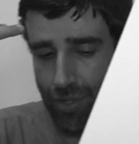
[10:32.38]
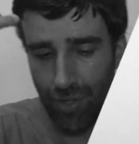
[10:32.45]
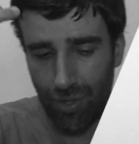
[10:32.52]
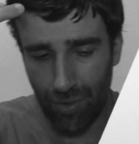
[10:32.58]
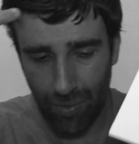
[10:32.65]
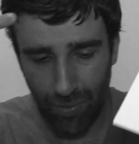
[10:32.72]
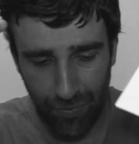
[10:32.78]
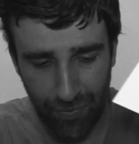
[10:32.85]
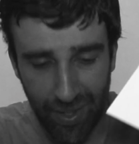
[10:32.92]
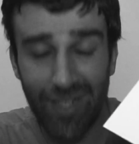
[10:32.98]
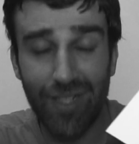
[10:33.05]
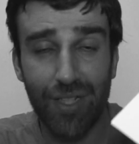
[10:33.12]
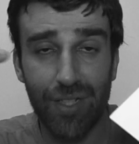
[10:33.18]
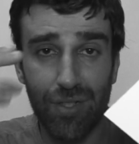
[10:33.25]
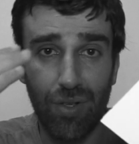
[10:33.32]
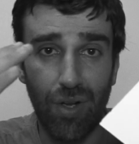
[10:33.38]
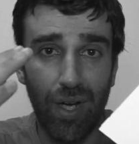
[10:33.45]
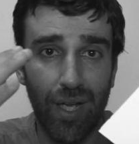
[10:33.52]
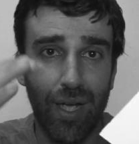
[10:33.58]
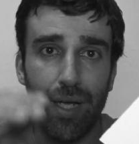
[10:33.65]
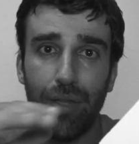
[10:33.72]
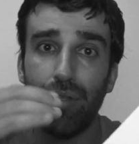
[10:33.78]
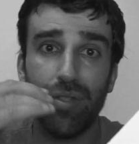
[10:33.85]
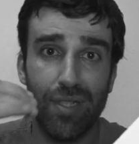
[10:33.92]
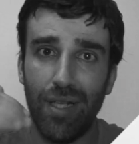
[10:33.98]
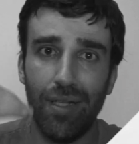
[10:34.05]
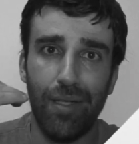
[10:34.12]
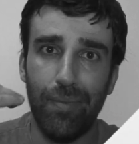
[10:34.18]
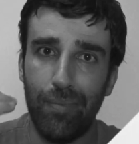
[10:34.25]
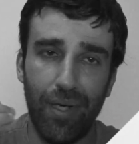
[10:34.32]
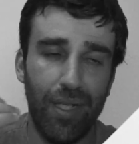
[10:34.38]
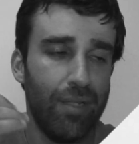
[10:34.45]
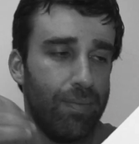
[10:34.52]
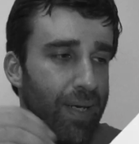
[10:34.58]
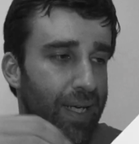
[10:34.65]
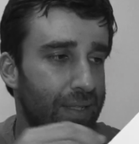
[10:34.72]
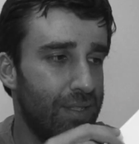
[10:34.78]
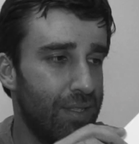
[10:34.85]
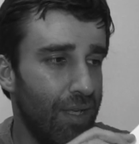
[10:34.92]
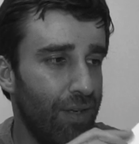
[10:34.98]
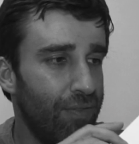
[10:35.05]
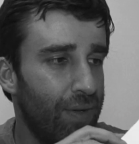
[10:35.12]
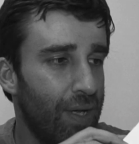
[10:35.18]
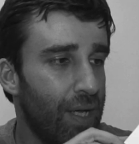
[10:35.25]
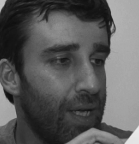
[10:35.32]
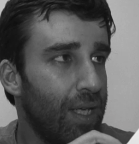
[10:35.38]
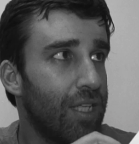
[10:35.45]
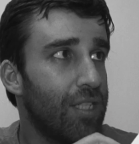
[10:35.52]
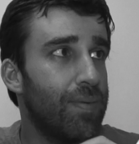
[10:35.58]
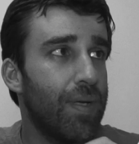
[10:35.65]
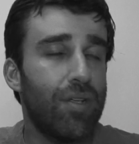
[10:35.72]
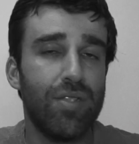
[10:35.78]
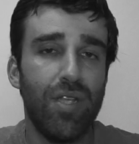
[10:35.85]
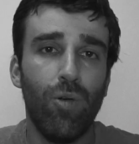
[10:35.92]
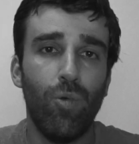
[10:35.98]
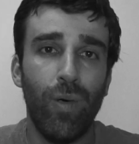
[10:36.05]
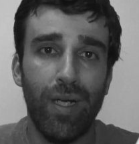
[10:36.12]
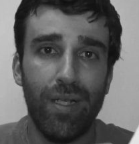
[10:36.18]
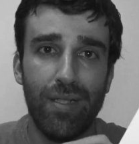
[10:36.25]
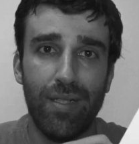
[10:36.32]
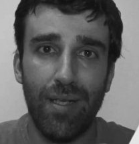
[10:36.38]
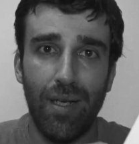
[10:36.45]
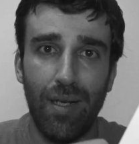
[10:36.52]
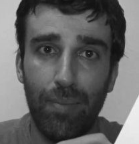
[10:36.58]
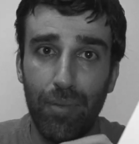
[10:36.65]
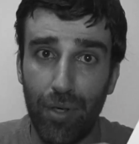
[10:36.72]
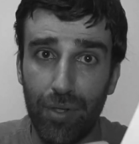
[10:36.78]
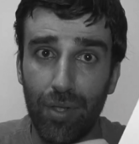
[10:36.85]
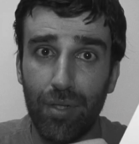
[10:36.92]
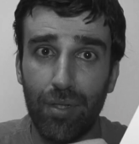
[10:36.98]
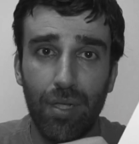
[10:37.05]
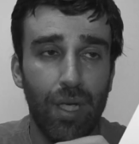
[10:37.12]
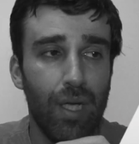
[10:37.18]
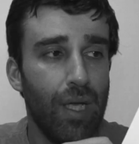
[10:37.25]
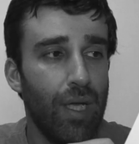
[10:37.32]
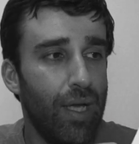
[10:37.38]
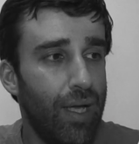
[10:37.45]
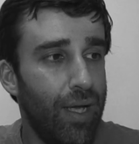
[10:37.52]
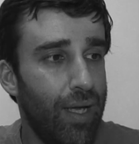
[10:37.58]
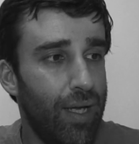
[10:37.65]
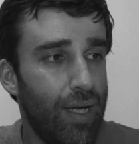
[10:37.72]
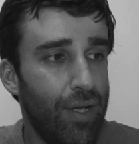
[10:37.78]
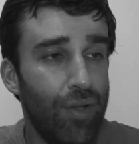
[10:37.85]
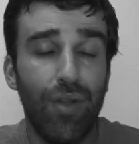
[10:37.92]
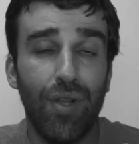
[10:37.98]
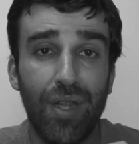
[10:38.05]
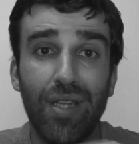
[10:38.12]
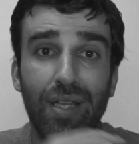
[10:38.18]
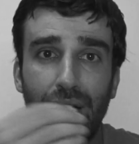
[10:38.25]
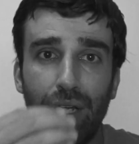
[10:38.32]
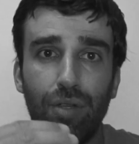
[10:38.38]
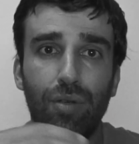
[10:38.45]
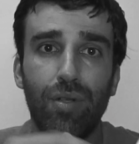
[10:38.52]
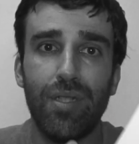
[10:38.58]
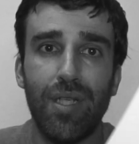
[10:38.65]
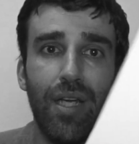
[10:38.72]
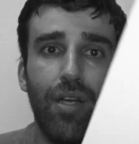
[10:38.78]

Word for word: two finishes only, I don't sell the print by itself, is because I want to sell a product. Uh, another thing that I do is